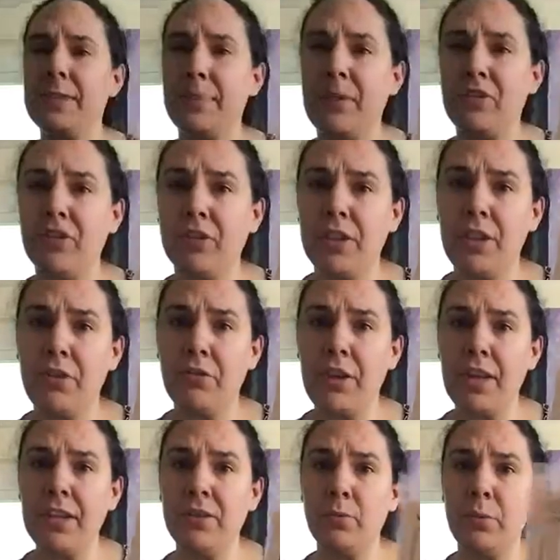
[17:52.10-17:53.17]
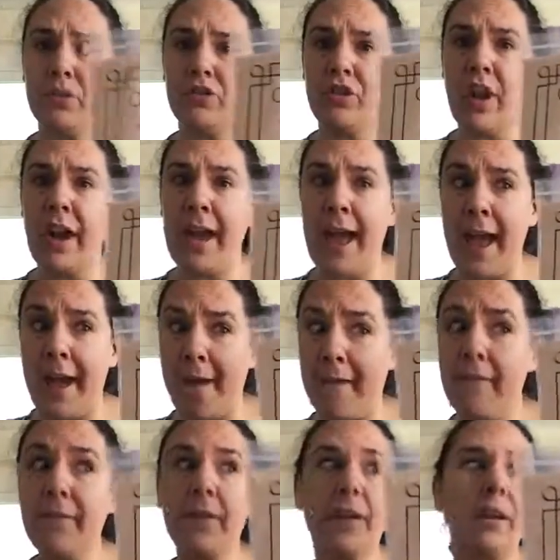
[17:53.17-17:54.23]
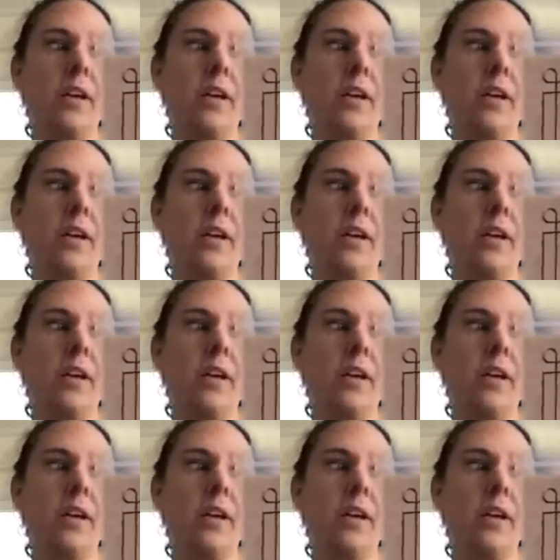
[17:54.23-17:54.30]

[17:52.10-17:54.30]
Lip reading: specialty threads, which I have.